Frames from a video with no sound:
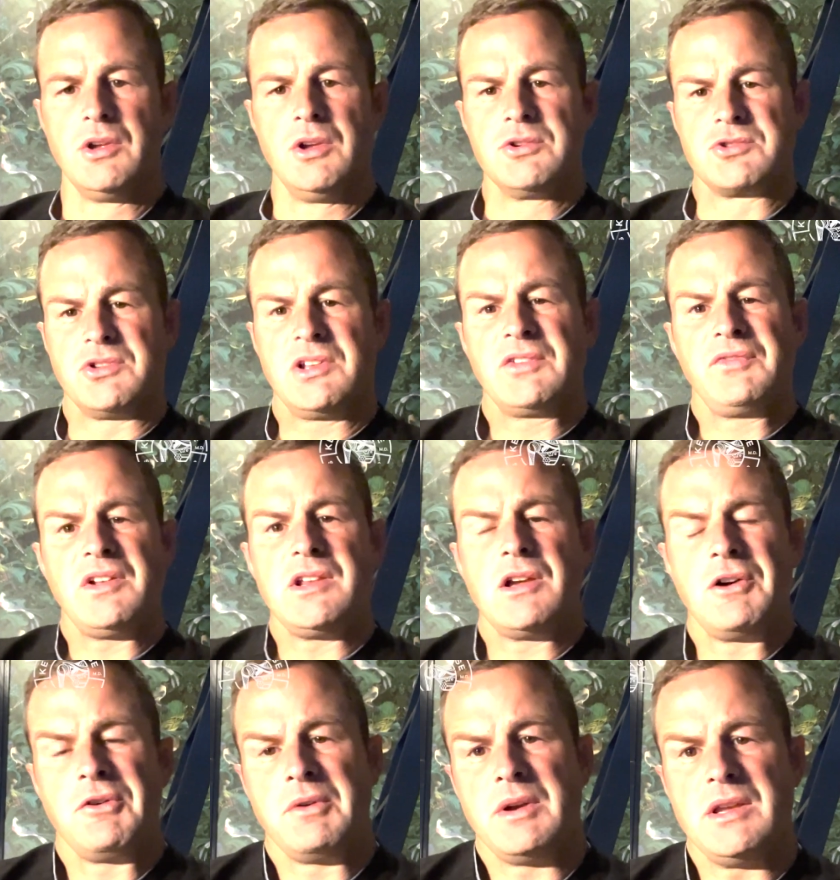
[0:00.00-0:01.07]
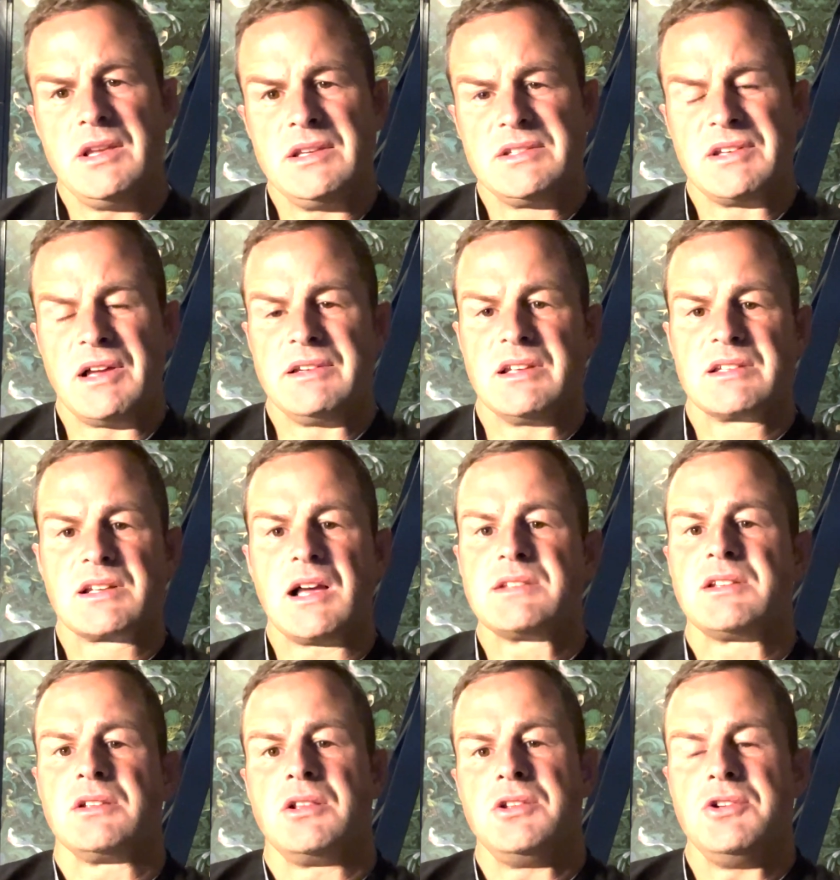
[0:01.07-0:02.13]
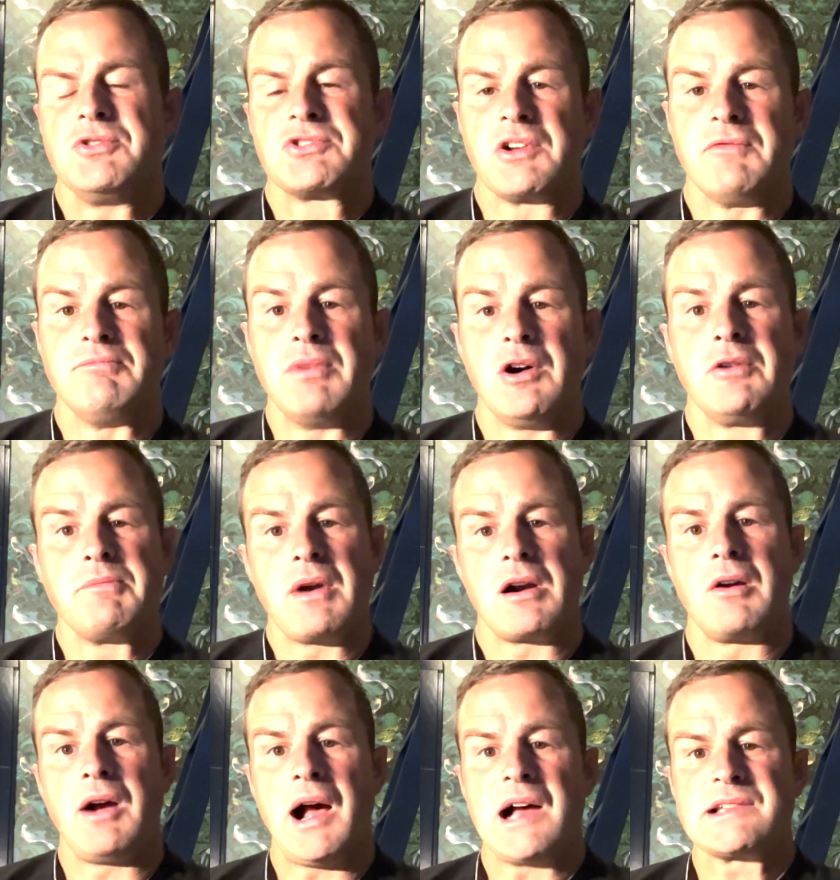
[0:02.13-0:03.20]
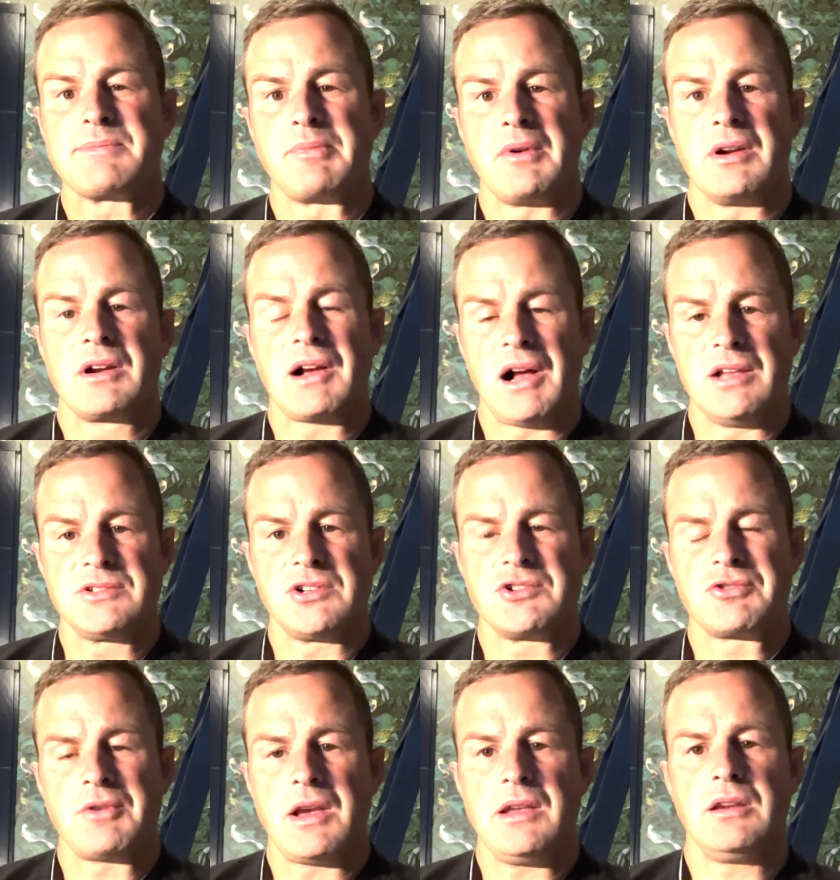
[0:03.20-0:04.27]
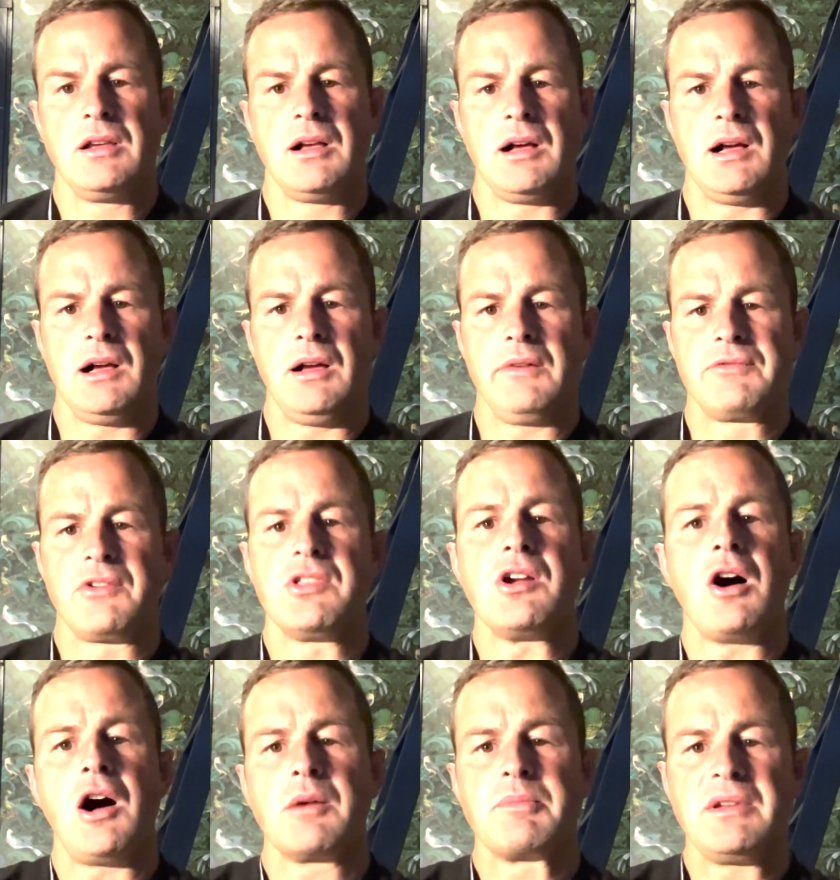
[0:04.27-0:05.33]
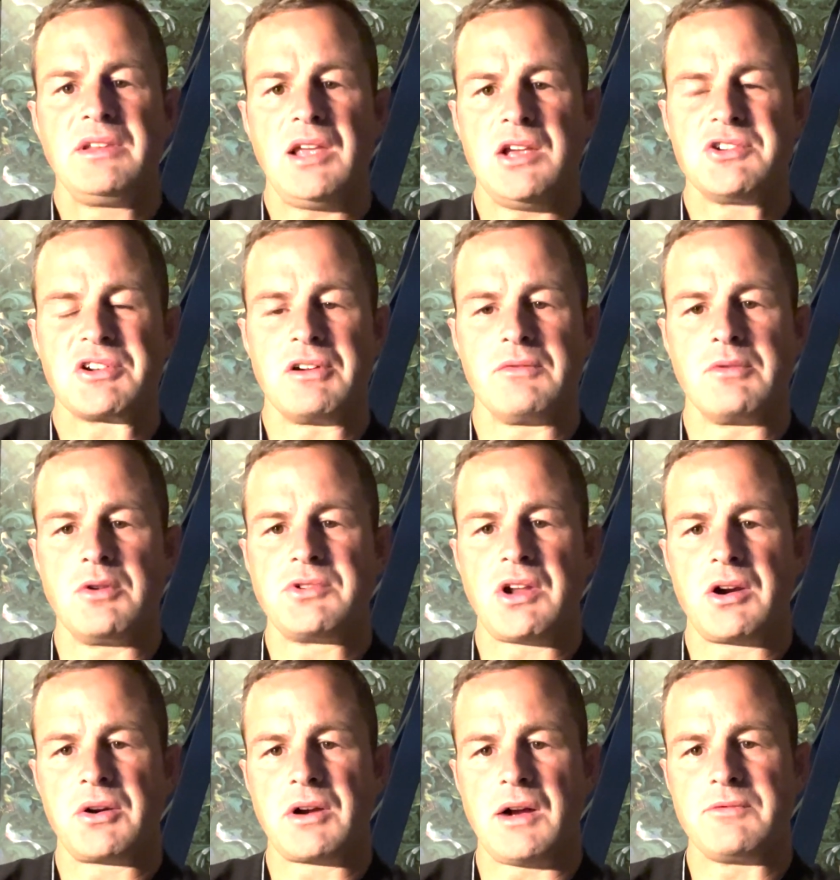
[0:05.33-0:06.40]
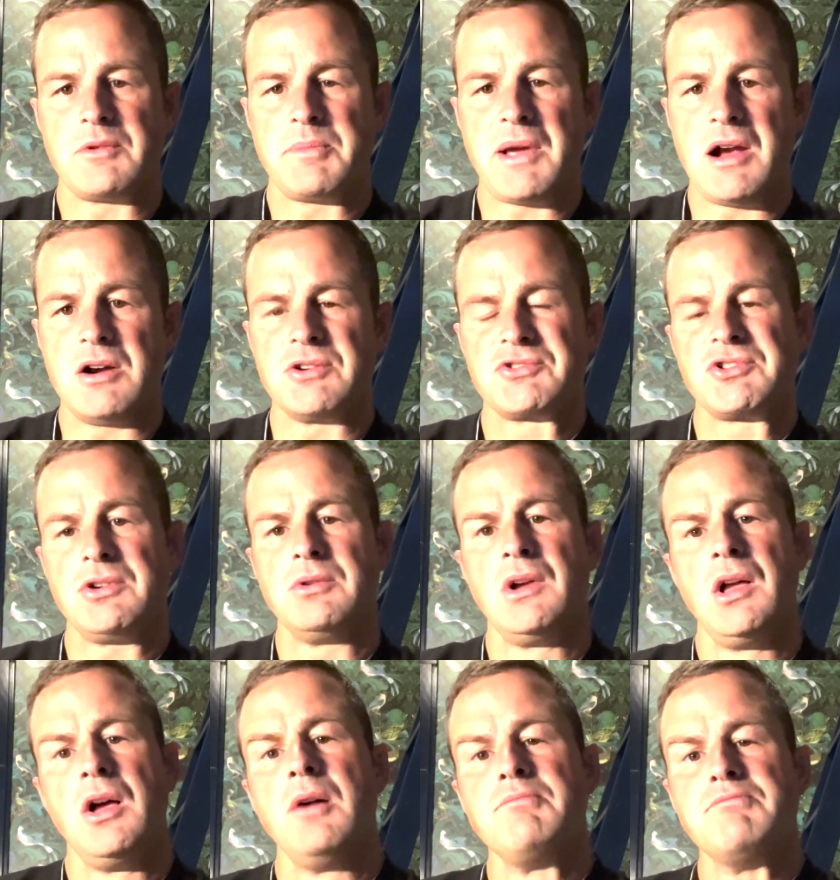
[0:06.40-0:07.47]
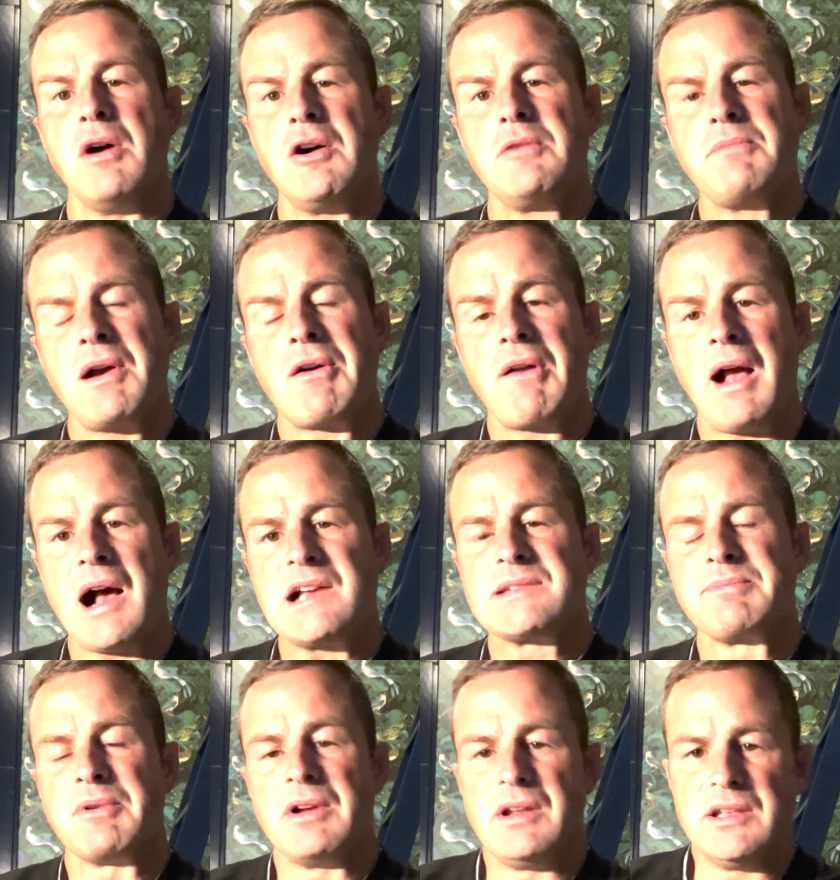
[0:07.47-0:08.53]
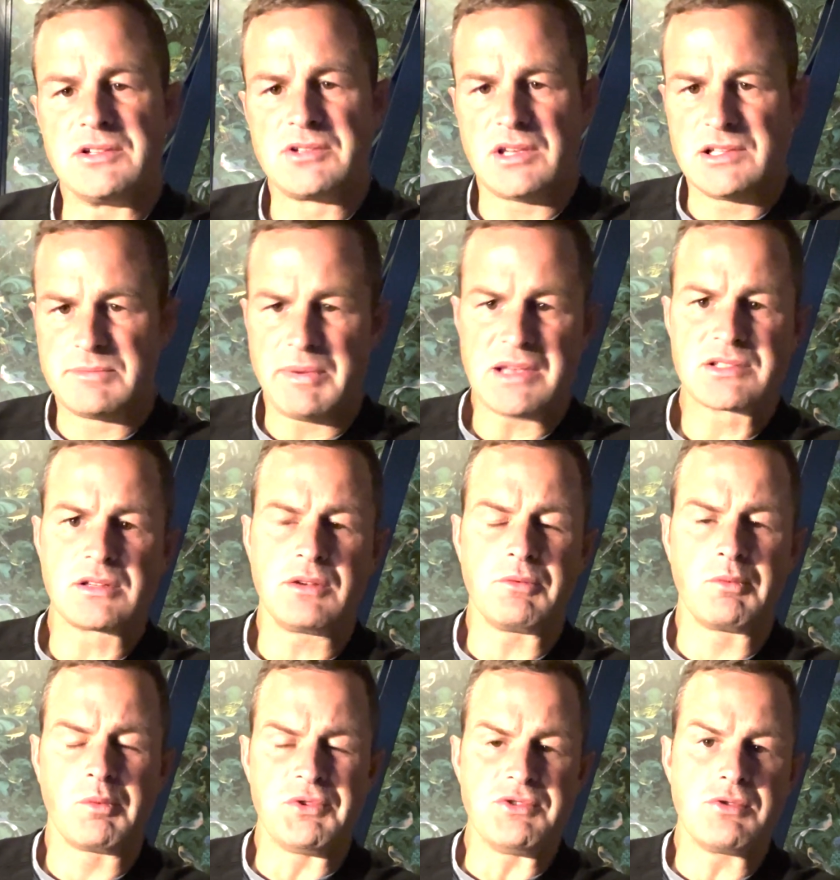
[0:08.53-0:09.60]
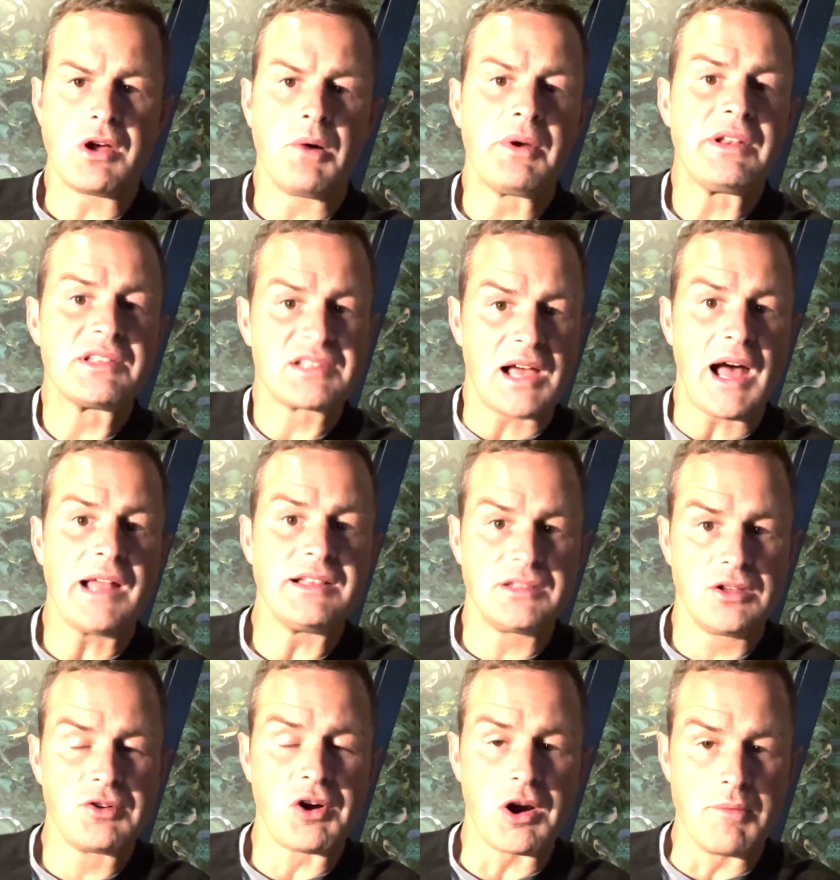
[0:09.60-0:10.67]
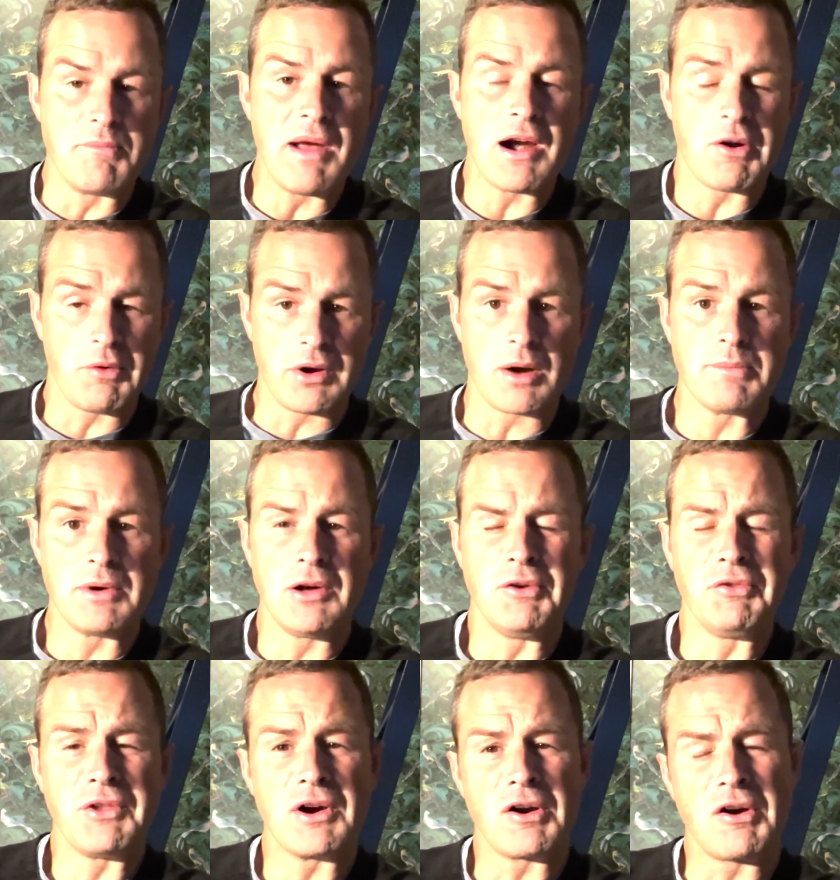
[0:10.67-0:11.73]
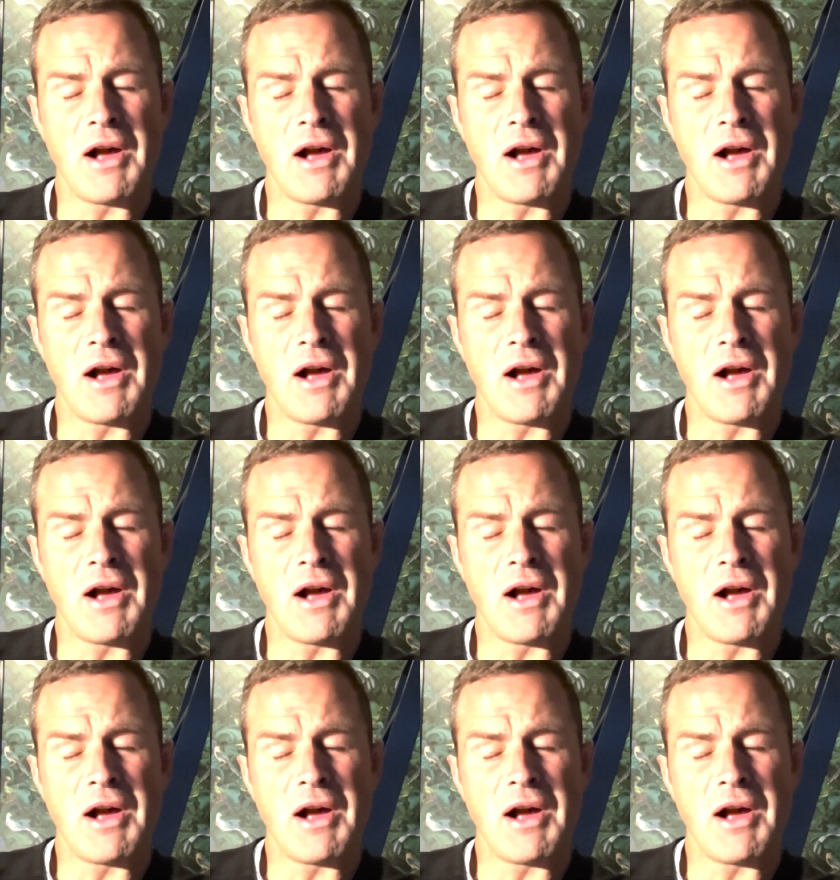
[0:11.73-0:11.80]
So this video is discussing the use of bone marrow aspirate concentrate for the augmentation of rotator cuff repairs. So bone marrow aspirate is basically when you go inside our marrow and our bone, there